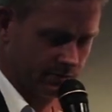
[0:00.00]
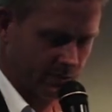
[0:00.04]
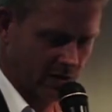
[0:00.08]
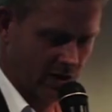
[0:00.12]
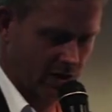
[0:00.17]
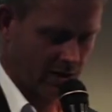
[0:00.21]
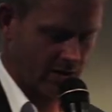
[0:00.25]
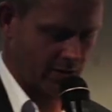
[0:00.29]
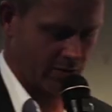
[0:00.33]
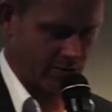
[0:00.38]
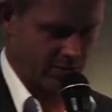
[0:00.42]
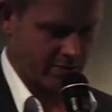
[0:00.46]

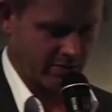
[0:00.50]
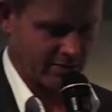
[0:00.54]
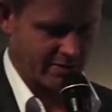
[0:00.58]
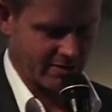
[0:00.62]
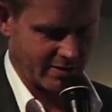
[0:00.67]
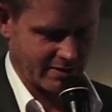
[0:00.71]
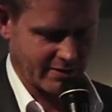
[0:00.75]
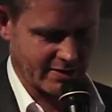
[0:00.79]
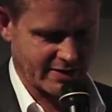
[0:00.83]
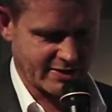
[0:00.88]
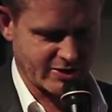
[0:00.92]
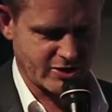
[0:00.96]

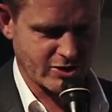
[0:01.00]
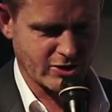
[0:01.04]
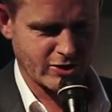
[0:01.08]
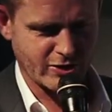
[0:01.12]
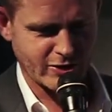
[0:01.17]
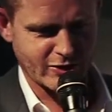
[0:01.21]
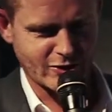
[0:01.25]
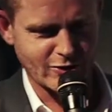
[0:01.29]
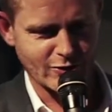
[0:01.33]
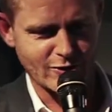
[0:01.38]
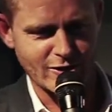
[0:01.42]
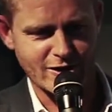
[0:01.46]
the journey
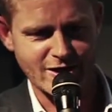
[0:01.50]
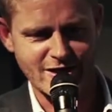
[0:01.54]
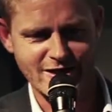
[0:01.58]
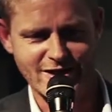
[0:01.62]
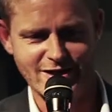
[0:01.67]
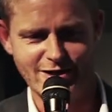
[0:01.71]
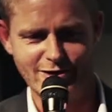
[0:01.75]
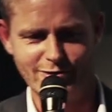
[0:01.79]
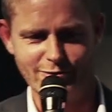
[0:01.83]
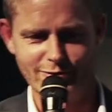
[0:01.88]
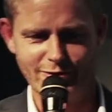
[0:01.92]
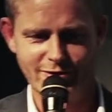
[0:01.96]
to the
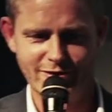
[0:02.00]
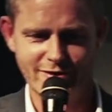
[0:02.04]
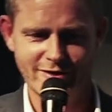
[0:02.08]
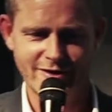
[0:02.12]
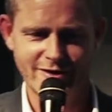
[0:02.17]
cloud.